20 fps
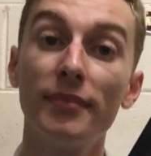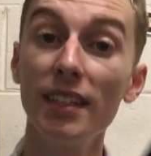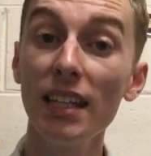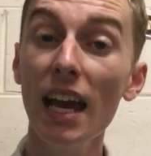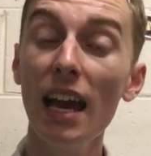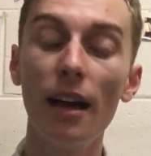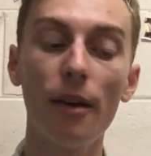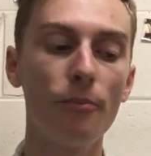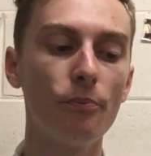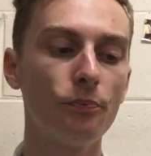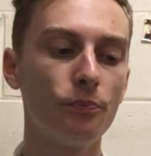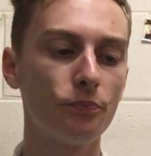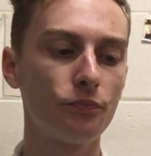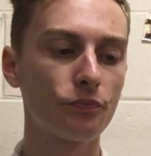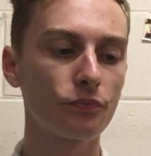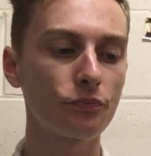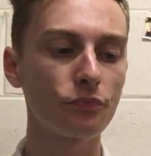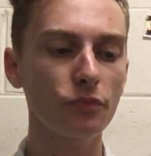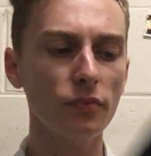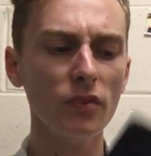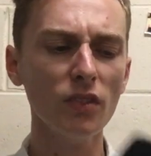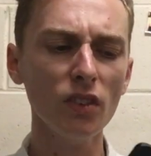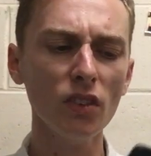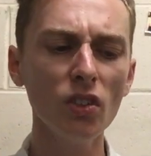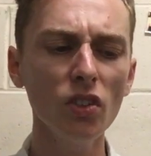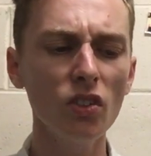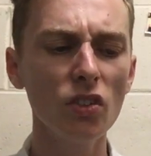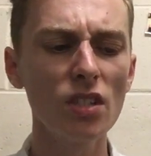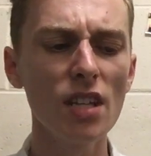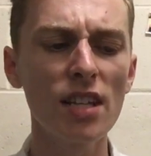Yeah,
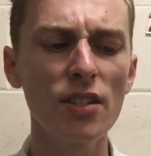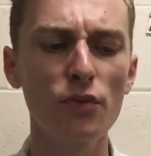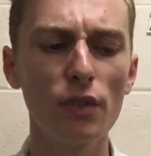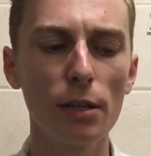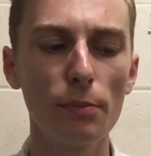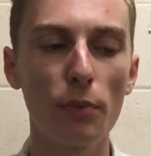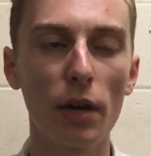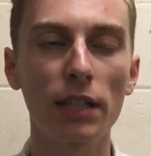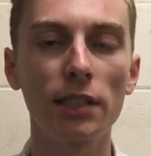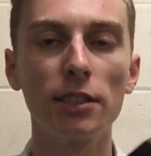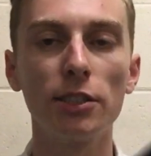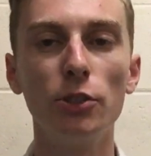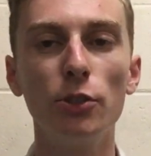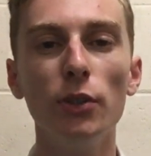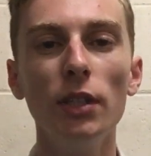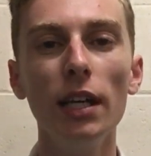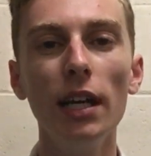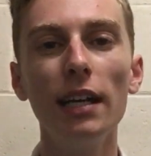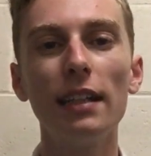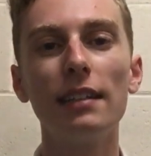so that's really practical.